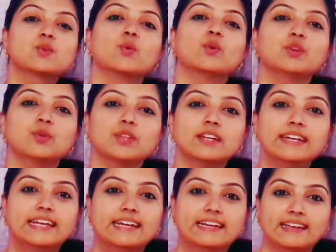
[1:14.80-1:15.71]
go into
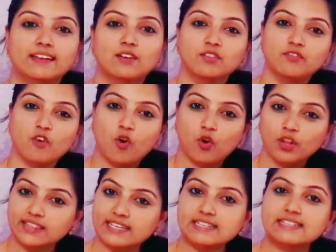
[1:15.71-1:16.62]
the detail of
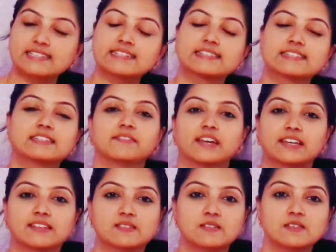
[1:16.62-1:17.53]
all these 6
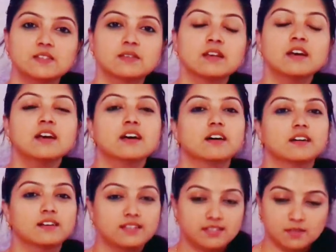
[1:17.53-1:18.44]
devices
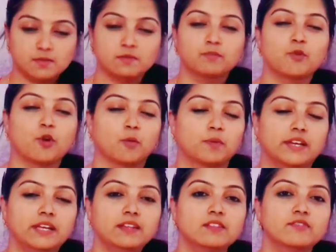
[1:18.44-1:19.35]

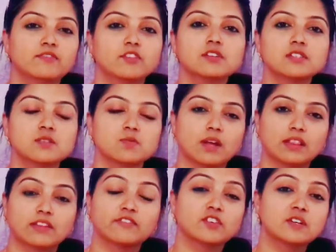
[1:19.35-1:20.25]
properly. The first
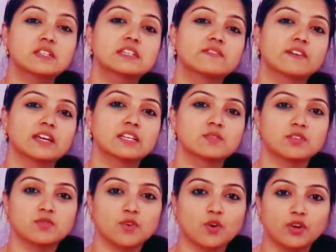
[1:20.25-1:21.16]
device
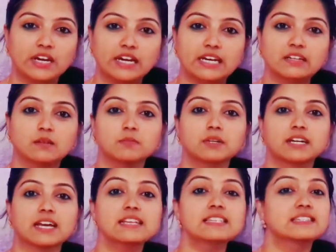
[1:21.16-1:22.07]
which we already termed
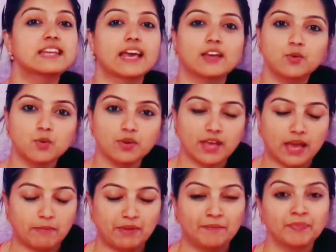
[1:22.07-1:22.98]
it as
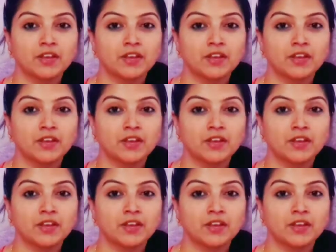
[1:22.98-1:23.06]
dichogamy.